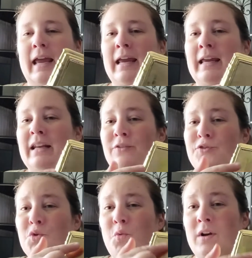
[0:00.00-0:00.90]
And
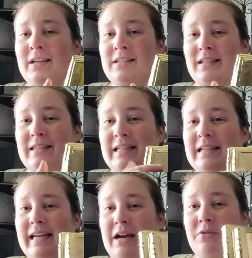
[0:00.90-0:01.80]
if you wanted to
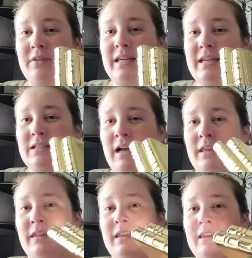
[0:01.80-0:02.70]
decal these,
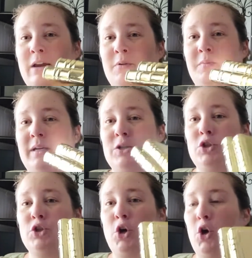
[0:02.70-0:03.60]
I think that would be
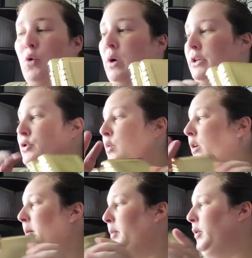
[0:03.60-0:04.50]
so
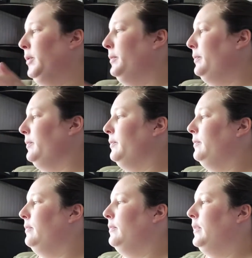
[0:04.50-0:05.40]
adorable.
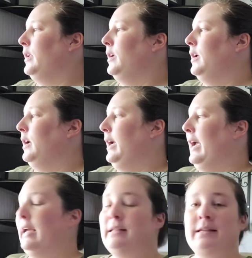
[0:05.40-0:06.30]

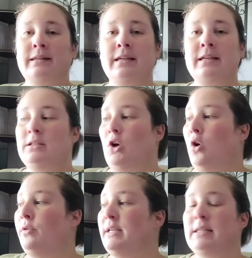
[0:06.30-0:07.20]
And these,
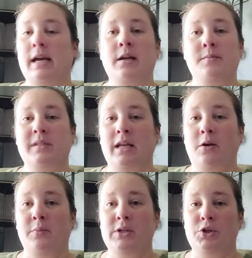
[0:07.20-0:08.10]
all these items that
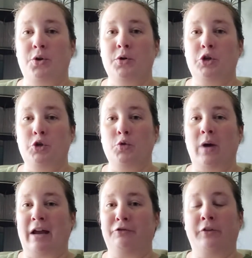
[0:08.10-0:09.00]
I'll be showing you,
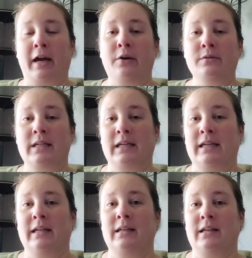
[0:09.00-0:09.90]
I found
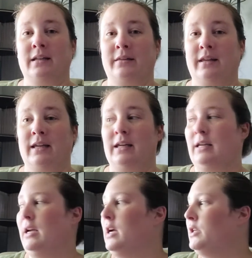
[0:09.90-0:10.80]
in
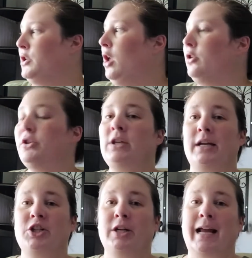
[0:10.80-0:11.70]
the dollar
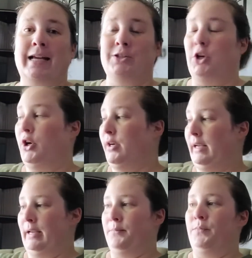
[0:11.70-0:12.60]
section at
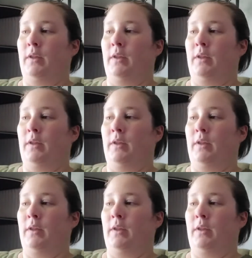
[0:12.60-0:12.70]
Target.